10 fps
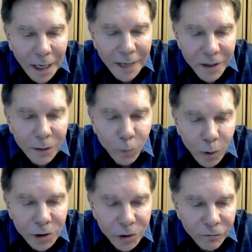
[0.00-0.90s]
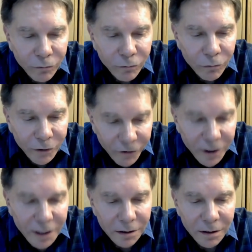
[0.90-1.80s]
I think what you've
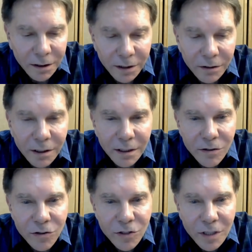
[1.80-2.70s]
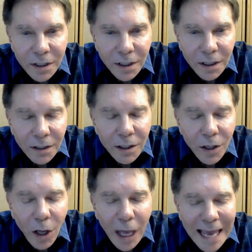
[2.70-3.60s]
revealed here is
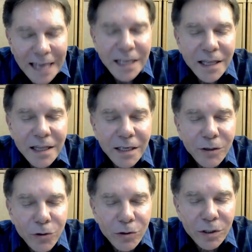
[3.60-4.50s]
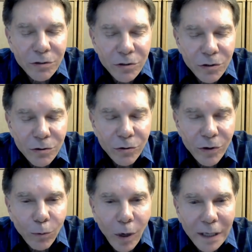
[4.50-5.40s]
anything you can do
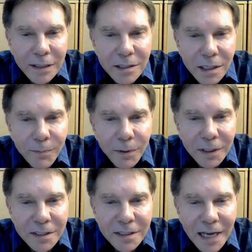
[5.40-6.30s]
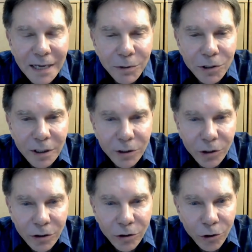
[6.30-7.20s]
that winds up
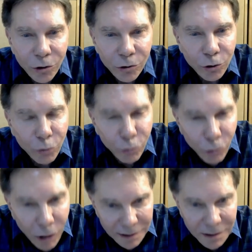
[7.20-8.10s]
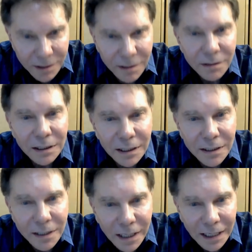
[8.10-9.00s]
establishing your trust
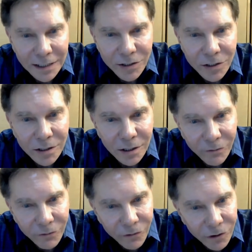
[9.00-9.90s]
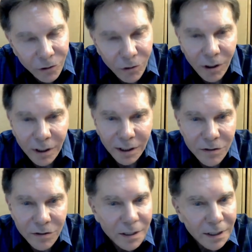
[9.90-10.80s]
in the eyes of your
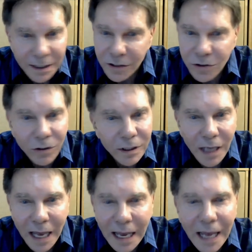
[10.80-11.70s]
audience is going to